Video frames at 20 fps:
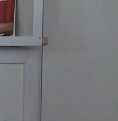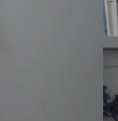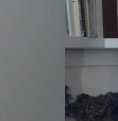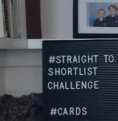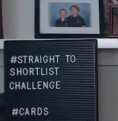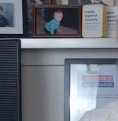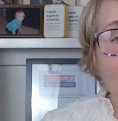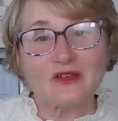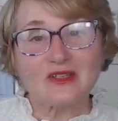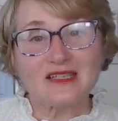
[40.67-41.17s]

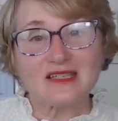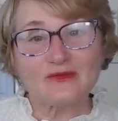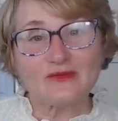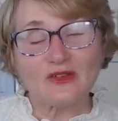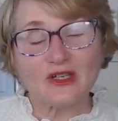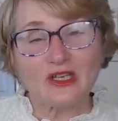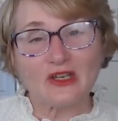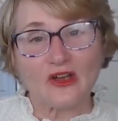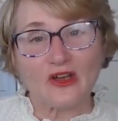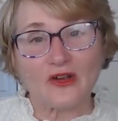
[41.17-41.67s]
So in this
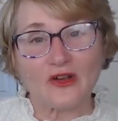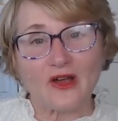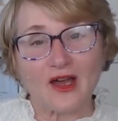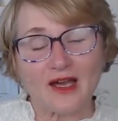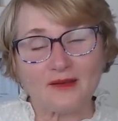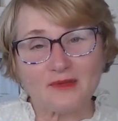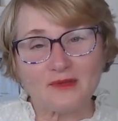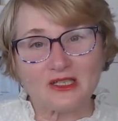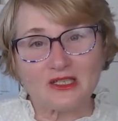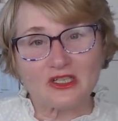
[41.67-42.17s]
video, I'm
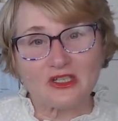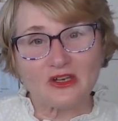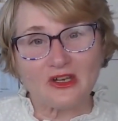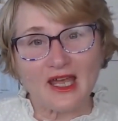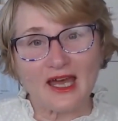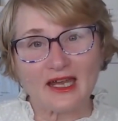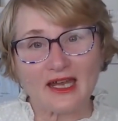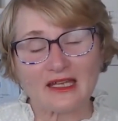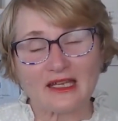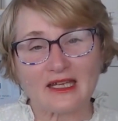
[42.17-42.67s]
going to show you how
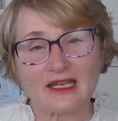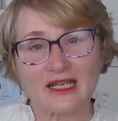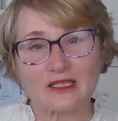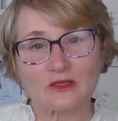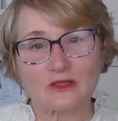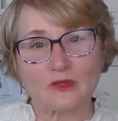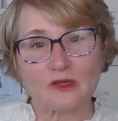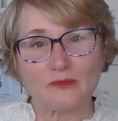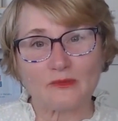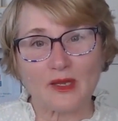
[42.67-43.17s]
to connect
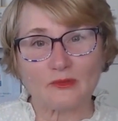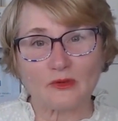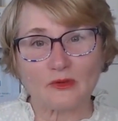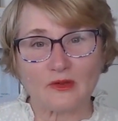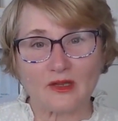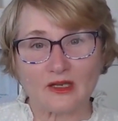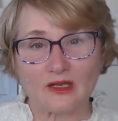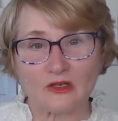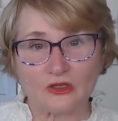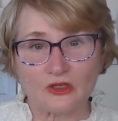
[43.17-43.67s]
with people that
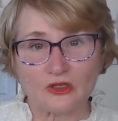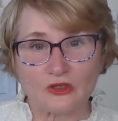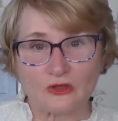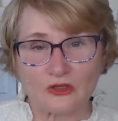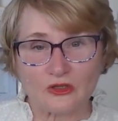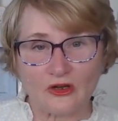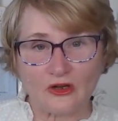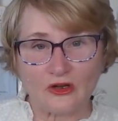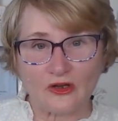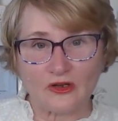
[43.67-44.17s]
you should
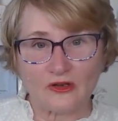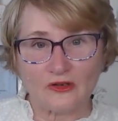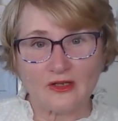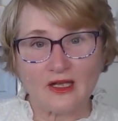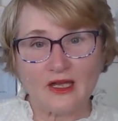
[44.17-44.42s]
know,